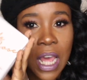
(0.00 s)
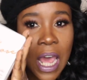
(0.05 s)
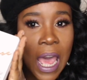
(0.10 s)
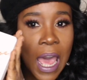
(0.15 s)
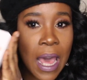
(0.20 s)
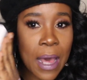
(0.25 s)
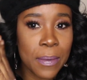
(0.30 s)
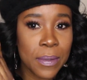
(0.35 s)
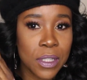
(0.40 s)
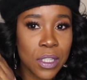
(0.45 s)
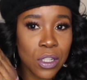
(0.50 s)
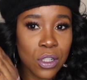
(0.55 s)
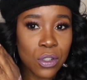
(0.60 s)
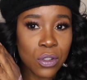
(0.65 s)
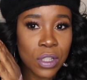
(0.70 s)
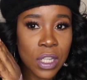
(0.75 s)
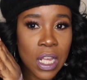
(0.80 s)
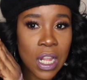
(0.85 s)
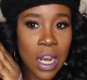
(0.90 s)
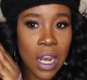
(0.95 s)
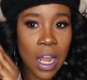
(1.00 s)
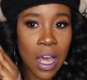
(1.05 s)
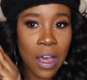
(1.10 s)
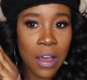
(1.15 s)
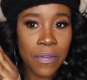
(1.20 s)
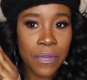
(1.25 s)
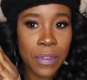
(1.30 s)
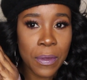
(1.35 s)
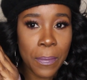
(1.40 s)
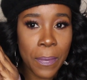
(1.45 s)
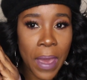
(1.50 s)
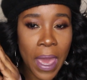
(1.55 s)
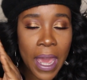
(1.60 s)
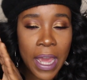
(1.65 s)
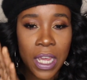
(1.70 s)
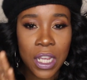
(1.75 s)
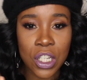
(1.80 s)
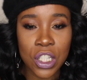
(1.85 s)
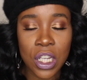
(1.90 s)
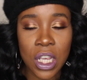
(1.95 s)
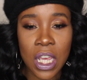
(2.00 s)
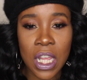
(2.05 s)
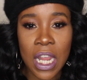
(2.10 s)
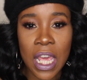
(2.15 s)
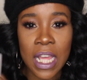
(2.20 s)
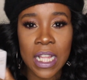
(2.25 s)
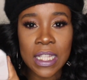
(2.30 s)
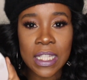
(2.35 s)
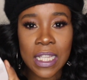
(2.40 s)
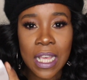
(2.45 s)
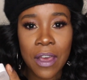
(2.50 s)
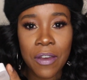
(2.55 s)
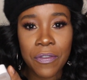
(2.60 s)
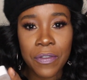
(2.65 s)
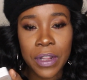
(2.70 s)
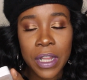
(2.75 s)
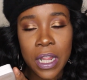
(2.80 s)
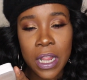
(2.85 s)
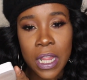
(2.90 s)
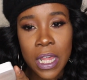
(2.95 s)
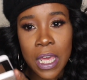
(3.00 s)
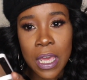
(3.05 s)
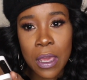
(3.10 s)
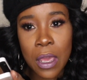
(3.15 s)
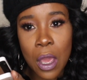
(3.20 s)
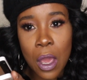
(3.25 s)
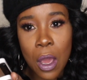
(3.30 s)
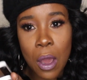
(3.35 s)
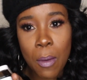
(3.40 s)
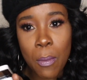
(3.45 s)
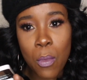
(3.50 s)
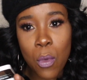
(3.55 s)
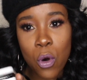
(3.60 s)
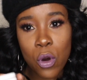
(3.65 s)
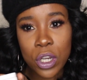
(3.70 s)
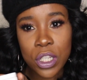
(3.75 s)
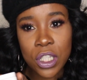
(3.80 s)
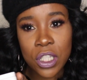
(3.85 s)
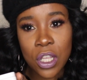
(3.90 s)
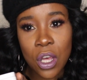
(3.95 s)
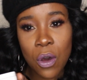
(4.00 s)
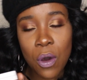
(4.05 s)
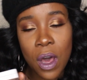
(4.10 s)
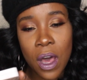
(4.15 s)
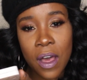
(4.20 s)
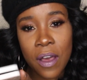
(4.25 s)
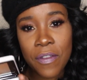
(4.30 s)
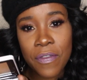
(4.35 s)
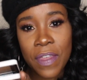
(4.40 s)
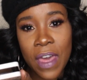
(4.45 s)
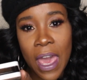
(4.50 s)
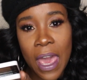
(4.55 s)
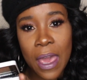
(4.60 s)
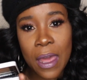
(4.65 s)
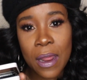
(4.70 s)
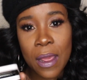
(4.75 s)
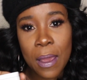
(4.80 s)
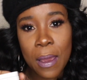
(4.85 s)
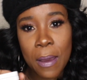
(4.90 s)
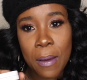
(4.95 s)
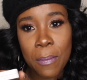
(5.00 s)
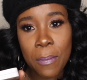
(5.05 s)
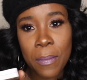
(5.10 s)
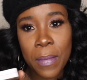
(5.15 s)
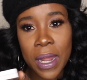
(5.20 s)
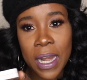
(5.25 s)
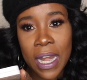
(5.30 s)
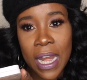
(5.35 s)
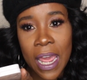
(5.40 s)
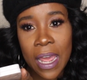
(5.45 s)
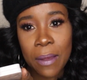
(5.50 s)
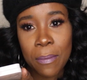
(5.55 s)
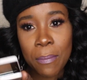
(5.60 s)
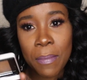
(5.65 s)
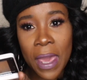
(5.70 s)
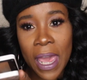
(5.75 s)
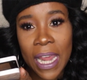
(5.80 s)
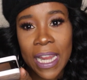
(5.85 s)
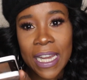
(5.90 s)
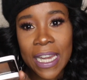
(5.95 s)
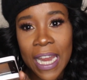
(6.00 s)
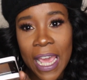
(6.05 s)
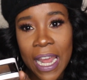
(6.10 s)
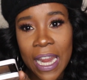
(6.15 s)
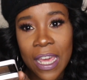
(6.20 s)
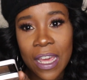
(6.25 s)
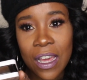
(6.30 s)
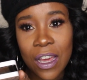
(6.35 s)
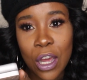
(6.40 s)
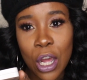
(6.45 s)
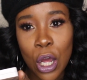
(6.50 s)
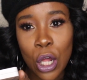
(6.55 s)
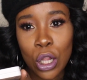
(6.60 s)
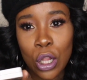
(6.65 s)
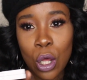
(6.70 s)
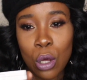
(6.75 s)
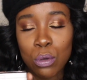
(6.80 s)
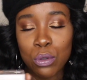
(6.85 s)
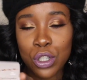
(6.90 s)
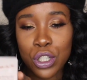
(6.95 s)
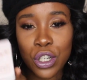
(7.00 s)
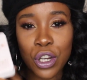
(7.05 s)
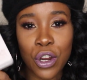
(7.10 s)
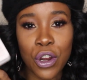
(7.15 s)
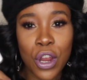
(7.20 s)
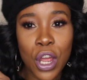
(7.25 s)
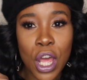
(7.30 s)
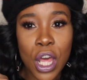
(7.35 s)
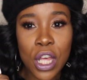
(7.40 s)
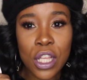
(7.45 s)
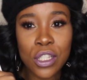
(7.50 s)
I absolutely love the packaging, and definitely more so of that magnetic closure.